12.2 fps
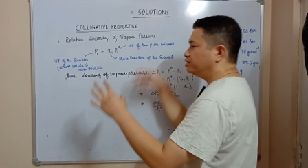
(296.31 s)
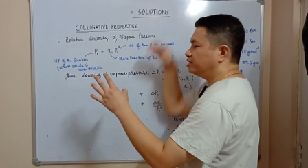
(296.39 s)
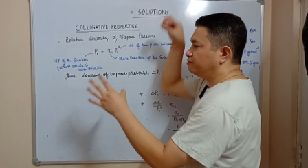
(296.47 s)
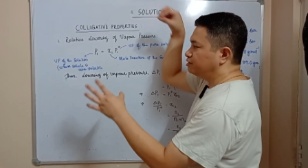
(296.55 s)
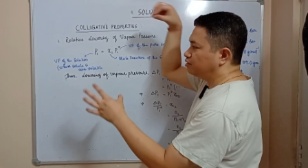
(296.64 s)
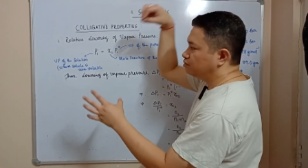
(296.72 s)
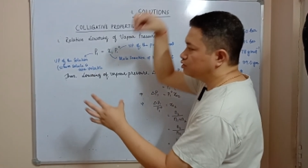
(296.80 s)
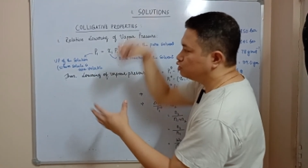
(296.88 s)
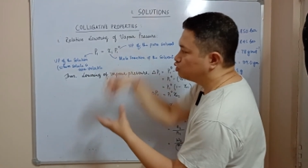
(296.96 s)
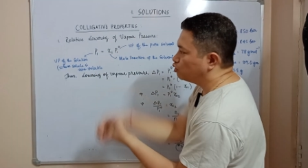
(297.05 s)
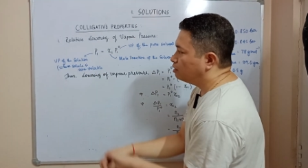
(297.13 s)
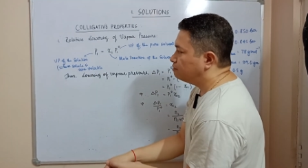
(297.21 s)
and whatever you
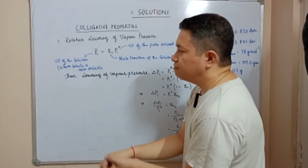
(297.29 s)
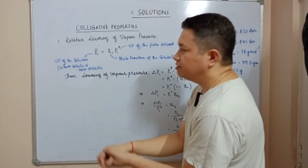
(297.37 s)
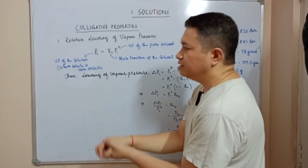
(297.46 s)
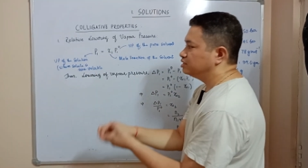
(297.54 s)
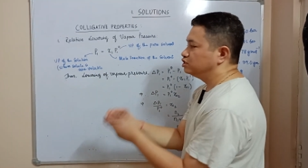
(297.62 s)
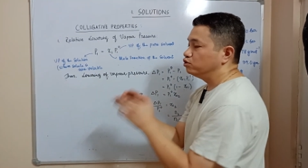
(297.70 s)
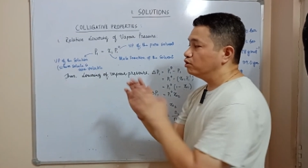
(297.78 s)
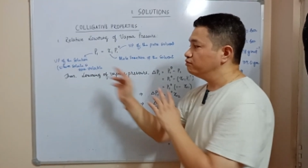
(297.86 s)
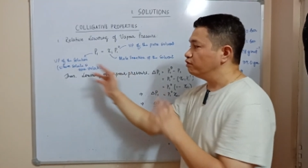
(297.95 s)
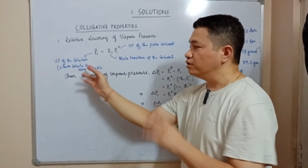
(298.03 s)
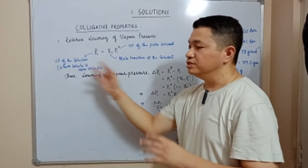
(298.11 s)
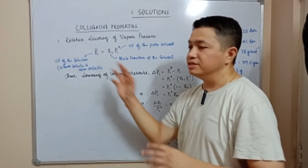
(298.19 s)
dissolve is
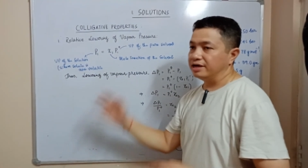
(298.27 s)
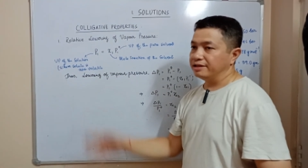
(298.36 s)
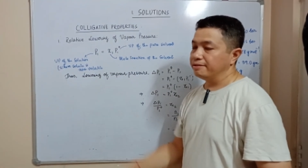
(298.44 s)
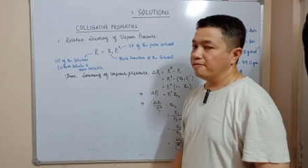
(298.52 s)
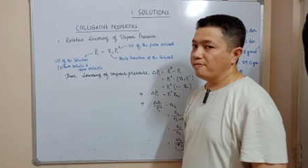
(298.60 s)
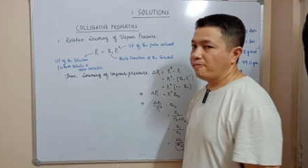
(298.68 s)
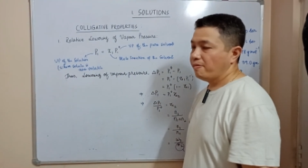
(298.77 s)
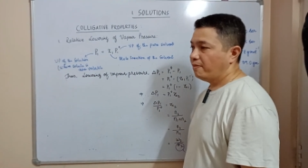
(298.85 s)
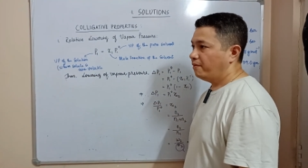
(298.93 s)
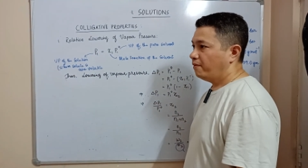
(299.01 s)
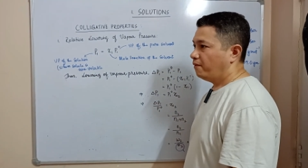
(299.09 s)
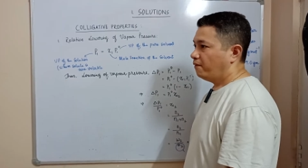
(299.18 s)
non-volatile.
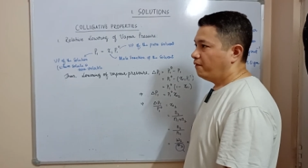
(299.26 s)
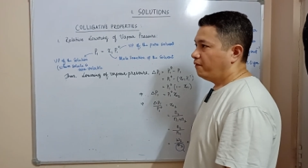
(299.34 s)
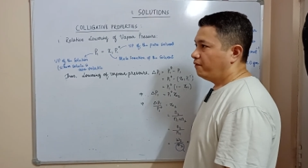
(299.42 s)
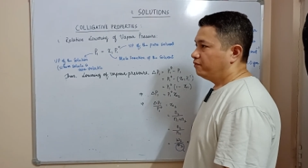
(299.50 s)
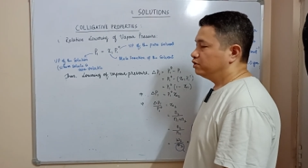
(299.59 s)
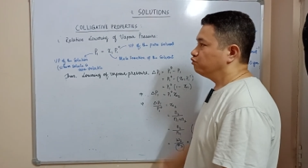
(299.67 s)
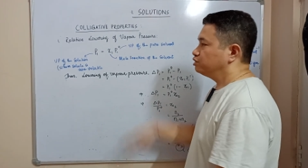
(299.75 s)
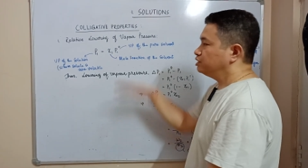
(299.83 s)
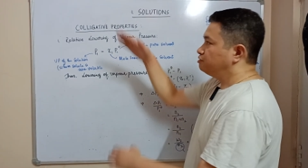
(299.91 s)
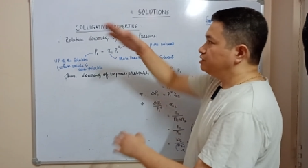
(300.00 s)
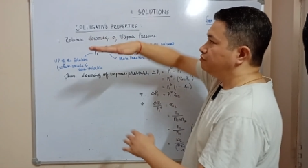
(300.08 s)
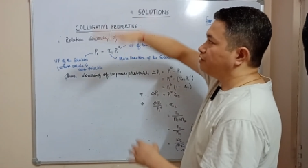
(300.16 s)
So
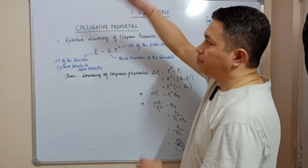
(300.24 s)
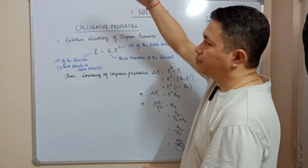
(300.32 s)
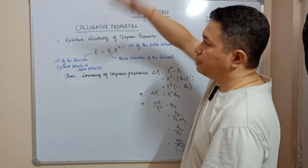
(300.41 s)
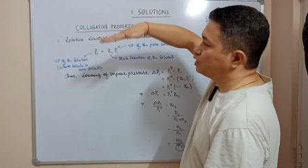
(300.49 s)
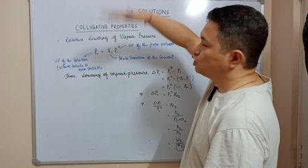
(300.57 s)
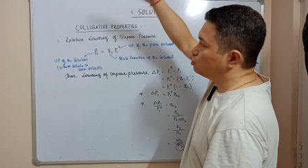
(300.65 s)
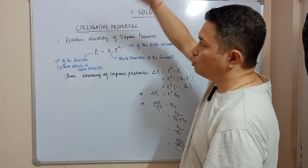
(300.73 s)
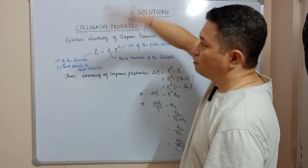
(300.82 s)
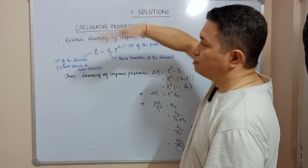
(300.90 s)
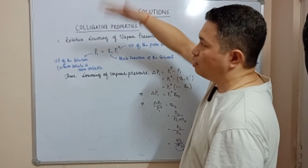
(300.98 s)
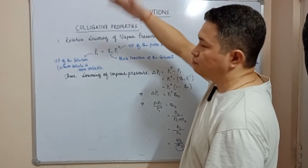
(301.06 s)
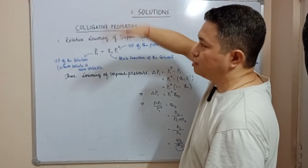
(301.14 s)
whatever the vapor pressure
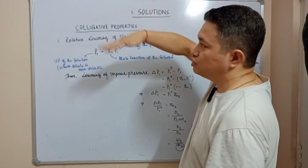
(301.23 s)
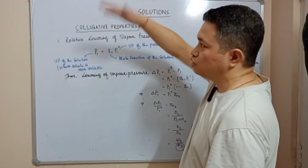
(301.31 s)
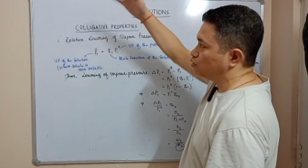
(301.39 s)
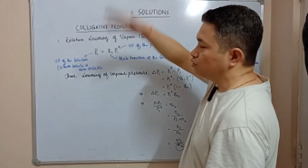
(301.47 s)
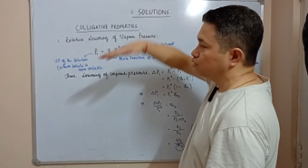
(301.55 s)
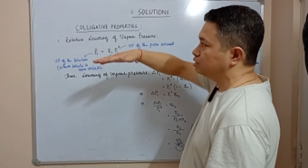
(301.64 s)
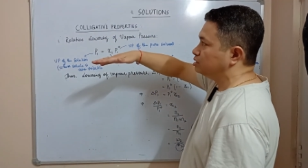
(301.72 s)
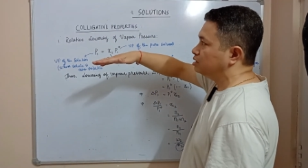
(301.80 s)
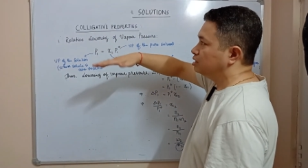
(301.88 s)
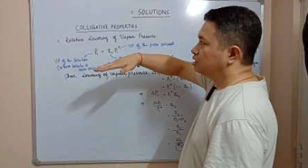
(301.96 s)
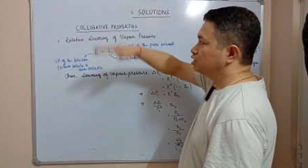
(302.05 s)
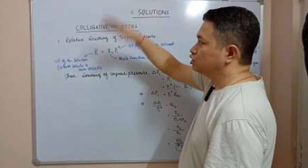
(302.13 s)
of the
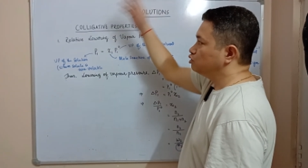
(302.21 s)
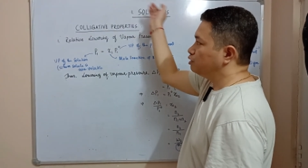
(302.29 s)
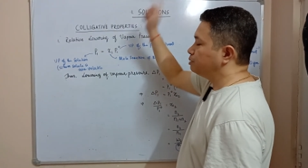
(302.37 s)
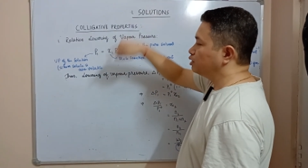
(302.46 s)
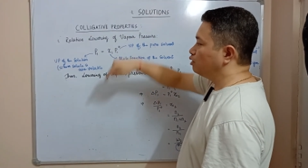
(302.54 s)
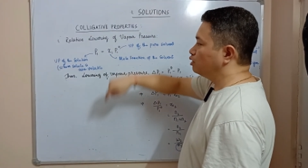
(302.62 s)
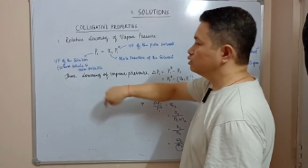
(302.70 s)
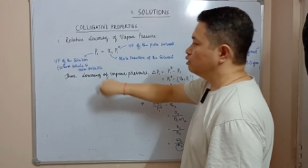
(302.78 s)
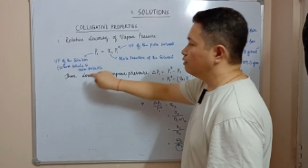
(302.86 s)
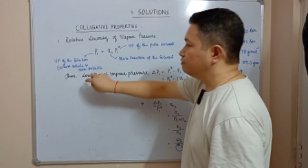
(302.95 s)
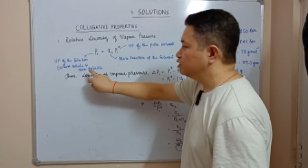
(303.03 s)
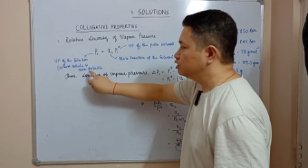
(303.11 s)
solution is not because
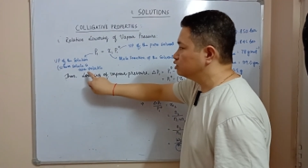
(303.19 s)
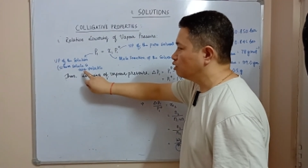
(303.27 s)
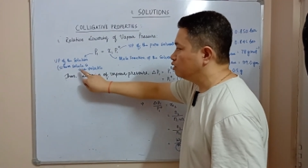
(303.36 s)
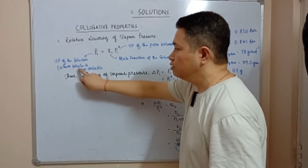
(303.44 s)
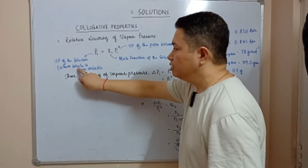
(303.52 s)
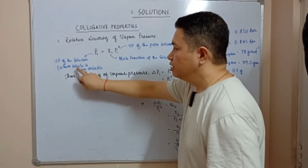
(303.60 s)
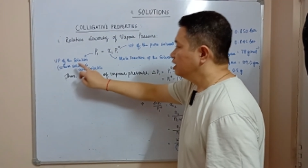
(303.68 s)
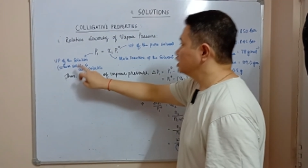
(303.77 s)
of the solute,